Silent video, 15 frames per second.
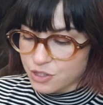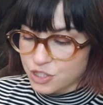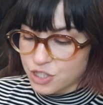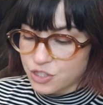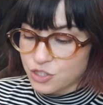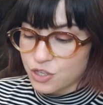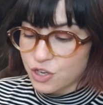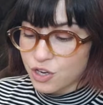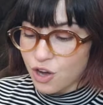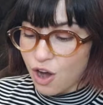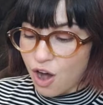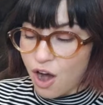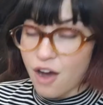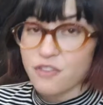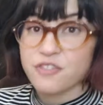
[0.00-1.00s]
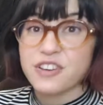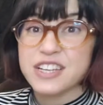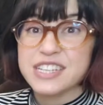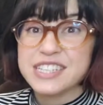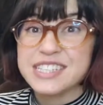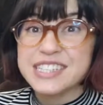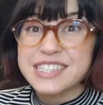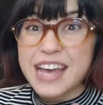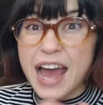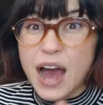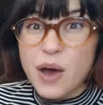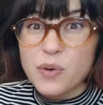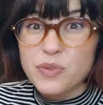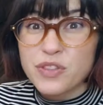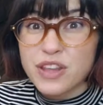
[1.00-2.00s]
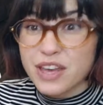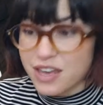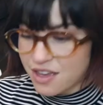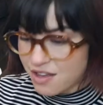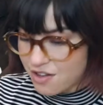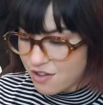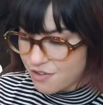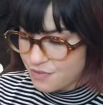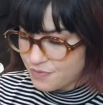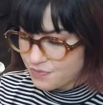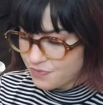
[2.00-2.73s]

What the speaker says: She took off down the hill.